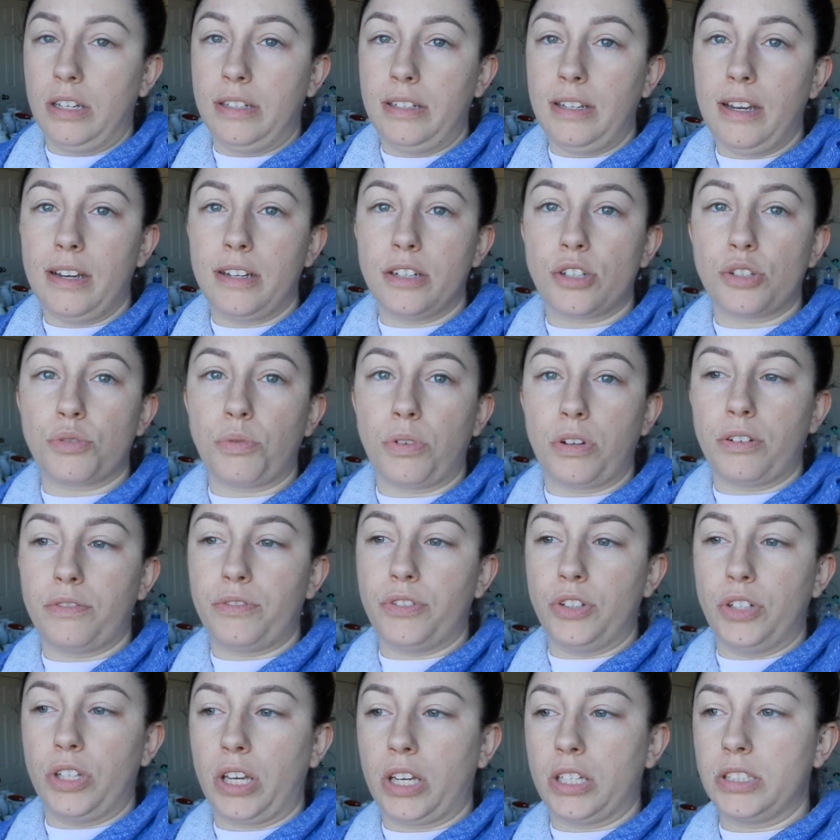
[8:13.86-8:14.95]
yeah, I just want to
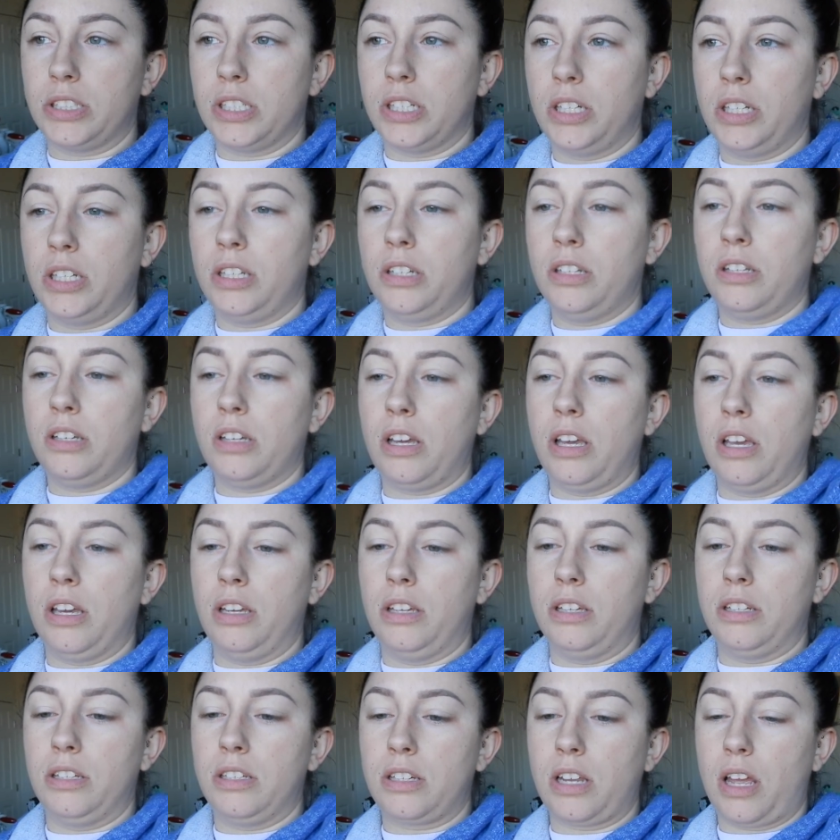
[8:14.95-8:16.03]
fill you guys in,
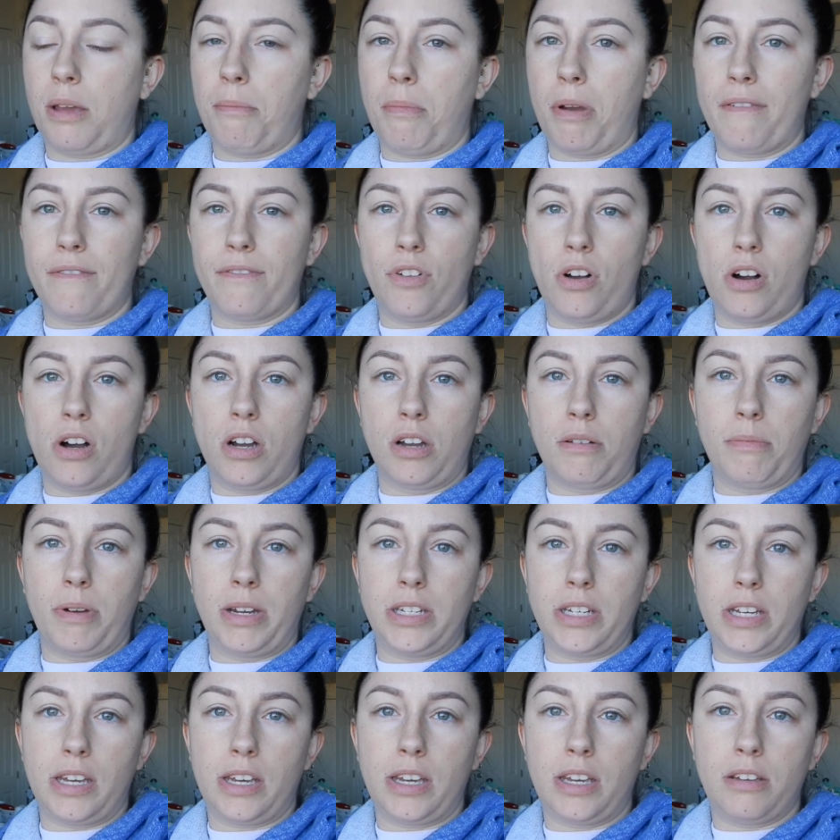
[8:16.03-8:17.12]
and I might vlog
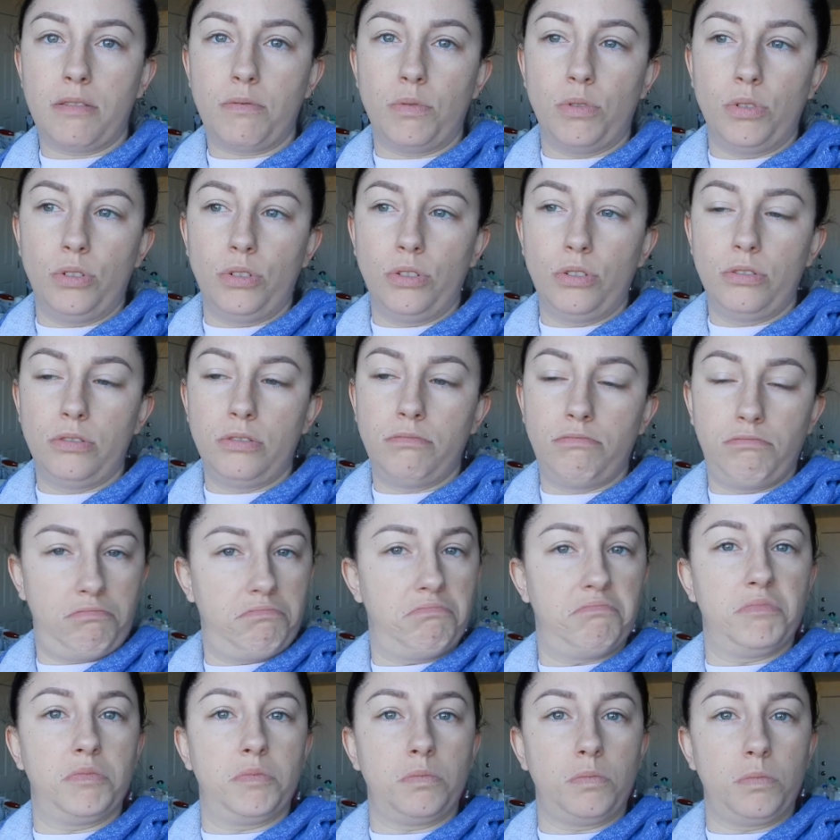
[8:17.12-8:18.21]
my day. We'll
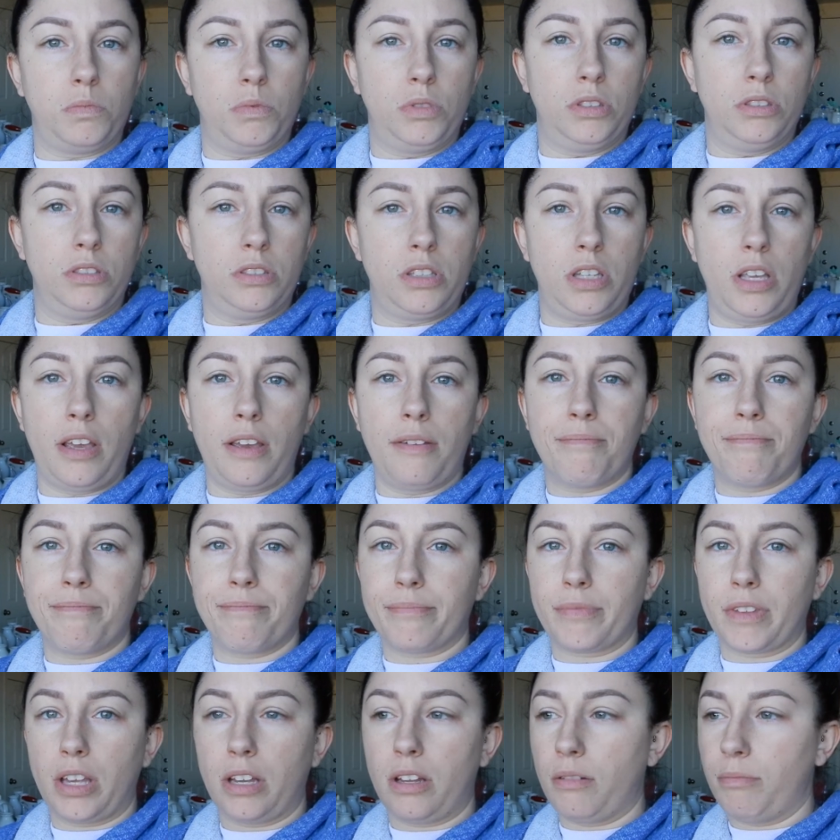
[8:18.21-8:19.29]
we'll see.
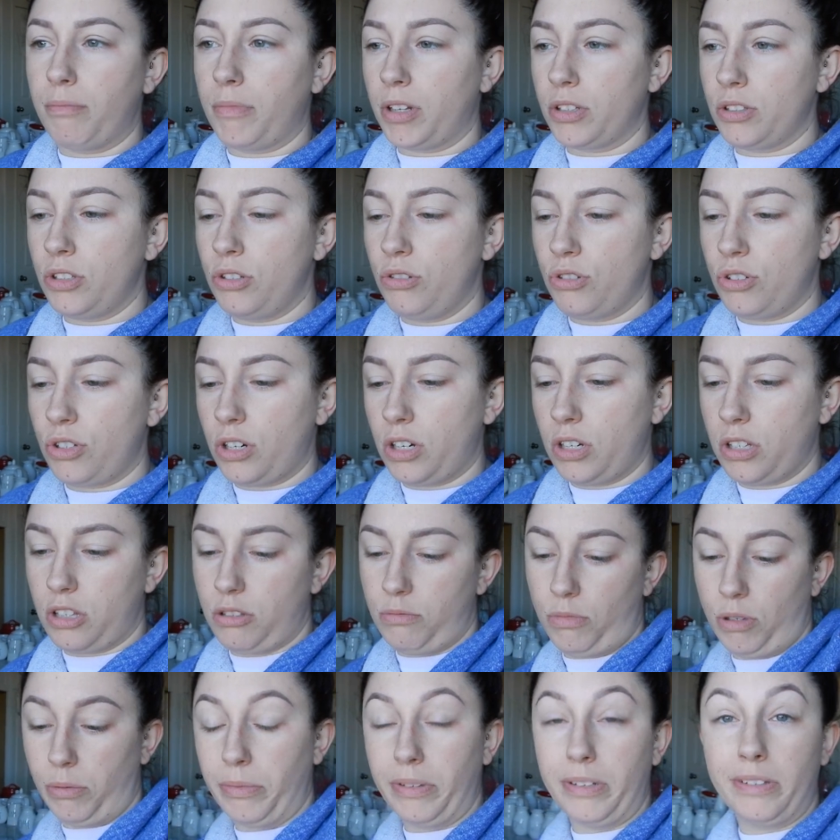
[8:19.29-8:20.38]
I'm not too sure at
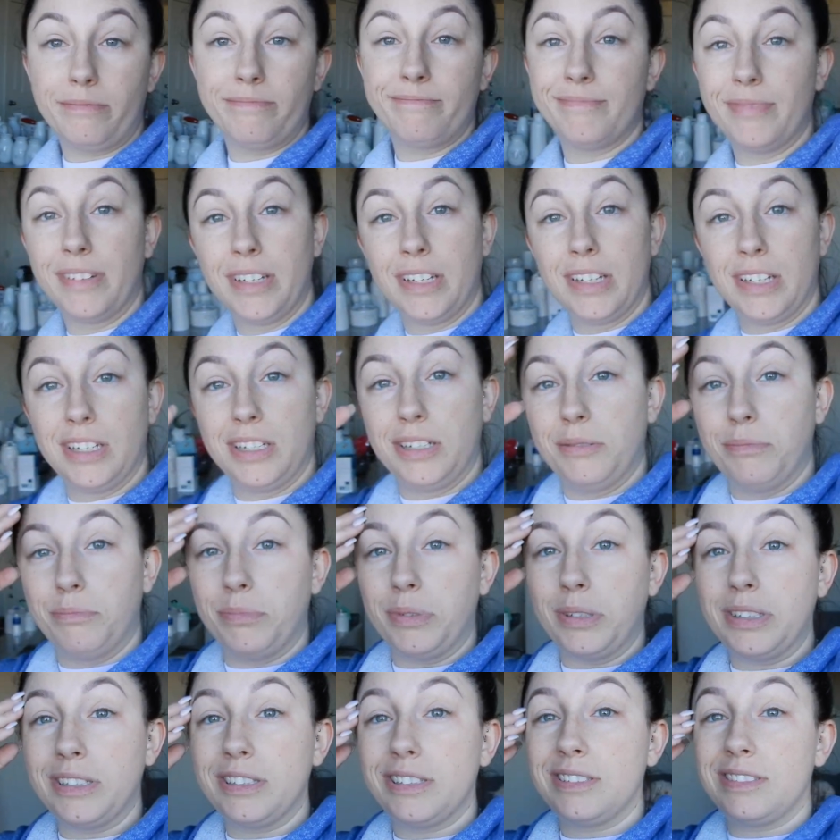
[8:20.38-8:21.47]
the moment,
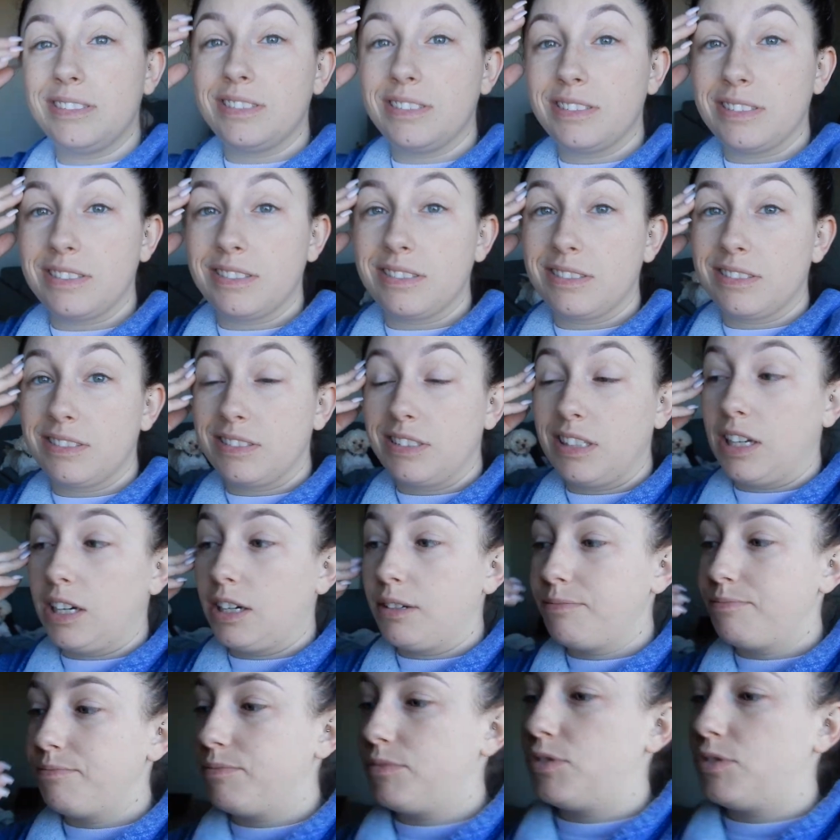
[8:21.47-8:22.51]
but yeah.